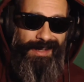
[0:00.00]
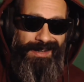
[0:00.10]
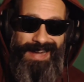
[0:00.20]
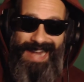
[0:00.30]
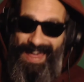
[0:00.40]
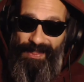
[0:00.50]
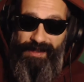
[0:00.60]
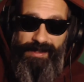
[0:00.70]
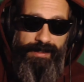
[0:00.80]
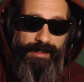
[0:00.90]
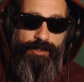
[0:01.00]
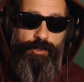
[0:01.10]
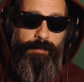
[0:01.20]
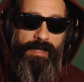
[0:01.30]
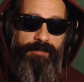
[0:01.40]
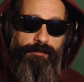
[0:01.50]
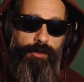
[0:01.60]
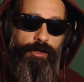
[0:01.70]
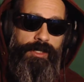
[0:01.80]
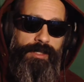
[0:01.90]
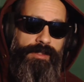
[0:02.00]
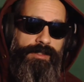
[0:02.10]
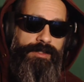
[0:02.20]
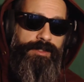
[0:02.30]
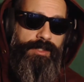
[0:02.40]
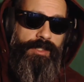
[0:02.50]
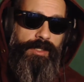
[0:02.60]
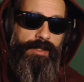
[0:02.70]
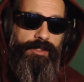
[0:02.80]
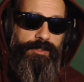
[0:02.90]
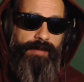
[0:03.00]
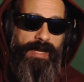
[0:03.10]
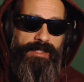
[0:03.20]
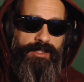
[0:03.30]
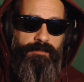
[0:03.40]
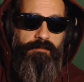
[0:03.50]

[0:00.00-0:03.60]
Nothing is to play for in this match.